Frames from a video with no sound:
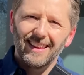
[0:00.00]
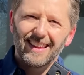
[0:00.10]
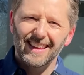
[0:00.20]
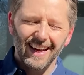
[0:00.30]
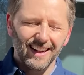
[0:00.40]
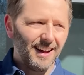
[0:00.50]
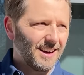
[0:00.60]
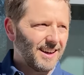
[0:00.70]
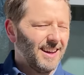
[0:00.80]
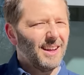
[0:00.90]
this kind of
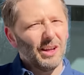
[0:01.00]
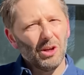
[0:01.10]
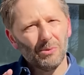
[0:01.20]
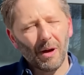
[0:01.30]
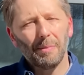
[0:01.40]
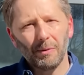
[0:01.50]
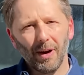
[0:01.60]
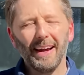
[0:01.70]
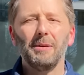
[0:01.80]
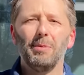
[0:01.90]
lock, you might be right,